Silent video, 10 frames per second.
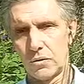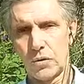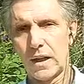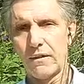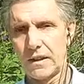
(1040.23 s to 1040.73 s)

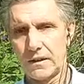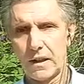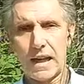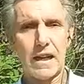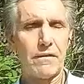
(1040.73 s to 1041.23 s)
to
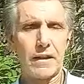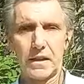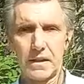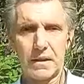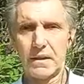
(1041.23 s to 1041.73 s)

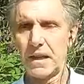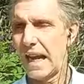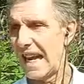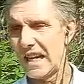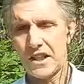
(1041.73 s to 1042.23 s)
elephant,
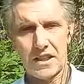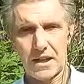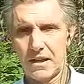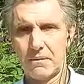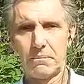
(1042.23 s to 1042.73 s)

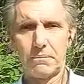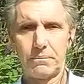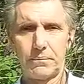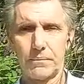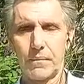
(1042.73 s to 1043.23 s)
anything
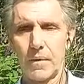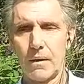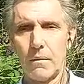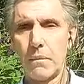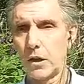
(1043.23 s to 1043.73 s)

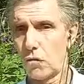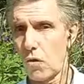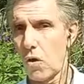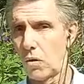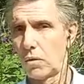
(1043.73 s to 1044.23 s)
but
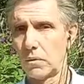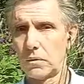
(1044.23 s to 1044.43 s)
raw,